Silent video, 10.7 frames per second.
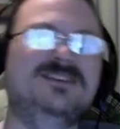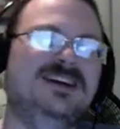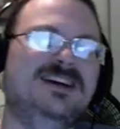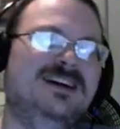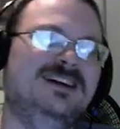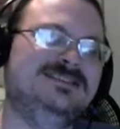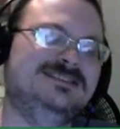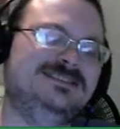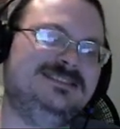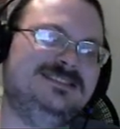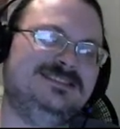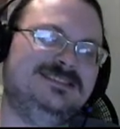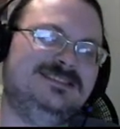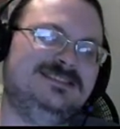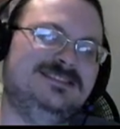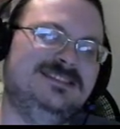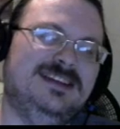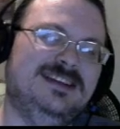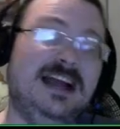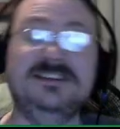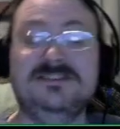I've seen all of it.
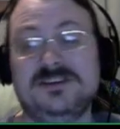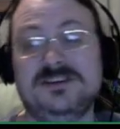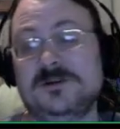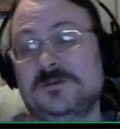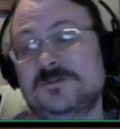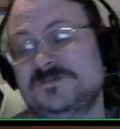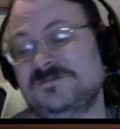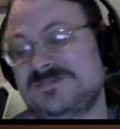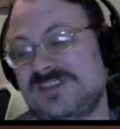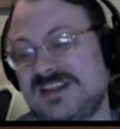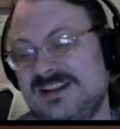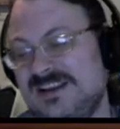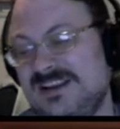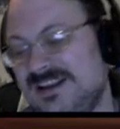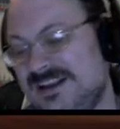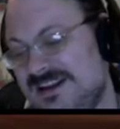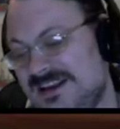I did too. I've watched every episode.